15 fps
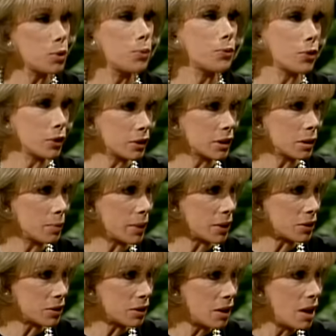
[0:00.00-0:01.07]
soup for a little bit.
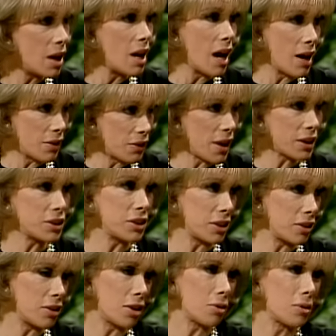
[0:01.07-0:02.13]
And that's it.
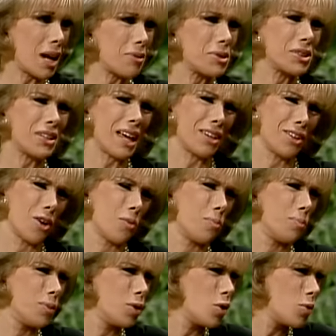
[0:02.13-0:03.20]
You know, I was I had no
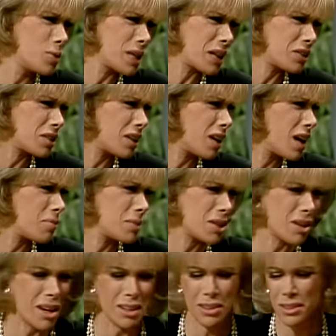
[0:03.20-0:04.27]
boobs that time. You
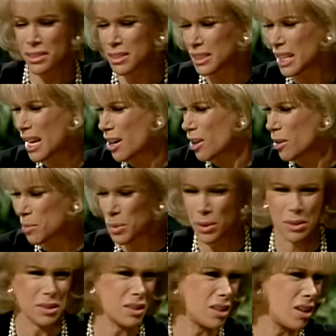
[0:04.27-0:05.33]
know, I looked terrible.
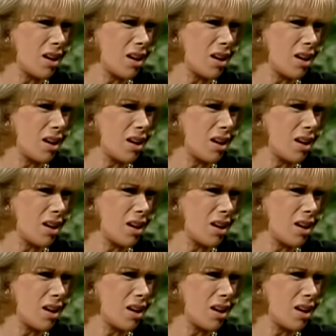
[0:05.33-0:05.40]
Yeah.